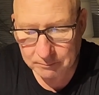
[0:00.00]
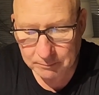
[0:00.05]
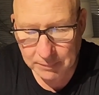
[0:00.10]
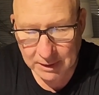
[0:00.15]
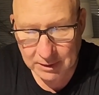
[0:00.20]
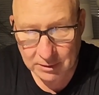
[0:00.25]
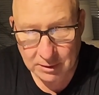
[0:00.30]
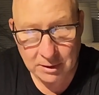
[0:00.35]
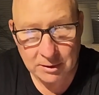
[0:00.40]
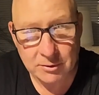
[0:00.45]

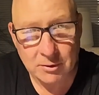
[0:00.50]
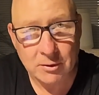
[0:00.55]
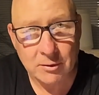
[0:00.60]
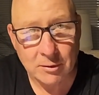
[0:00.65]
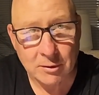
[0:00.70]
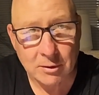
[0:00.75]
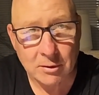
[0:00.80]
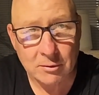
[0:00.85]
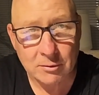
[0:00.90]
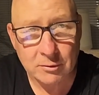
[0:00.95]
Basically it's because
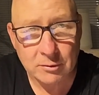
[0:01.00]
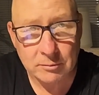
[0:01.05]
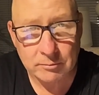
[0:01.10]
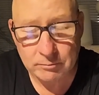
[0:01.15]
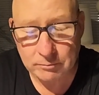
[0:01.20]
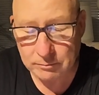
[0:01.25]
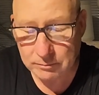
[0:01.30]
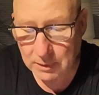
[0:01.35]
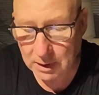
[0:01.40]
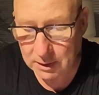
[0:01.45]
I've got
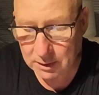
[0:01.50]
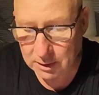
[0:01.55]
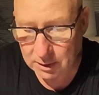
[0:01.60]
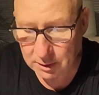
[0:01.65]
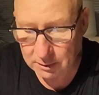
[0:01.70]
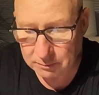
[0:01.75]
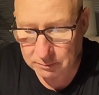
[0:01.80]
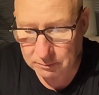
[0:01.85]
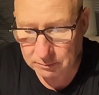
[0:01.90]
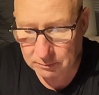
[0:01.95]
some
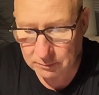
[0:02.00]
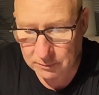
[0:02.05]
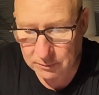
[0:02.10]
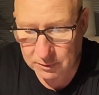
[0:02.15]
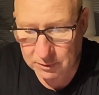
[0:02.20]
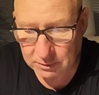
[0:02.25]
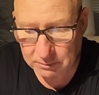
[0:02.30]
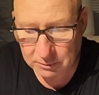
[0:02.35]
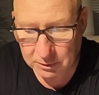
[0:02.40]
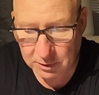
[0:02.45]

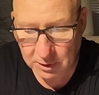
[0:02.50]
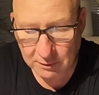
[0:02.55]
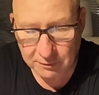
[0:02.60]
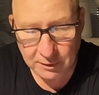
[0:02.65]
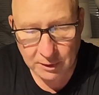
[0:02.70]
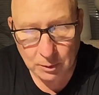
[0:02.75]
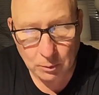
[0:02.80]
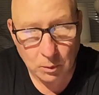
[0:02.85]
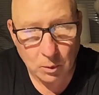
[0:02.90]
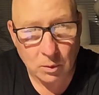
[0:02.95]
stuff
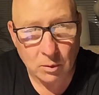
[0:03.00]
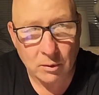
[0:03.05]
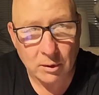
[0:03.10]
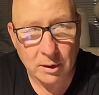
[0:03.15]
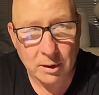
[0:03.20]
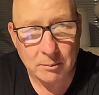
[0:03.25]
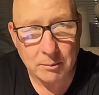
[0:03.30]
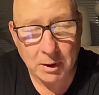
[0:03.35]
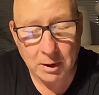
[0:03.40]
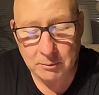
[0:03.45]
in the water
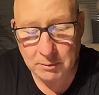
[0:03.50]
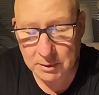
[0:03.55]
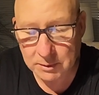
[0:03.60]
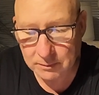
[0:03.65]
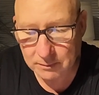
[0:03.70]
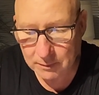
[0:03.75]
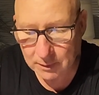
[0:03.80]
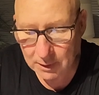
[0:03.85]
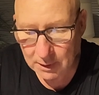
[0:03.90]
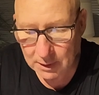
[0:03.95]
at the
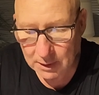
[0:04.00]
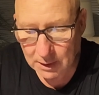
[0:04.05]
moment.